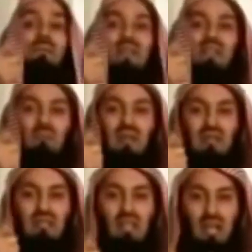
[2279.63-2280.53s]
up, it
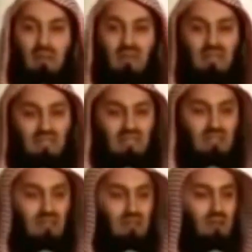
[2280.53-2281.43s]
meant the army is
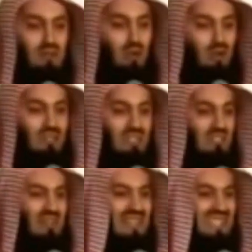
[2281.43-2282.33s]
still hot, it's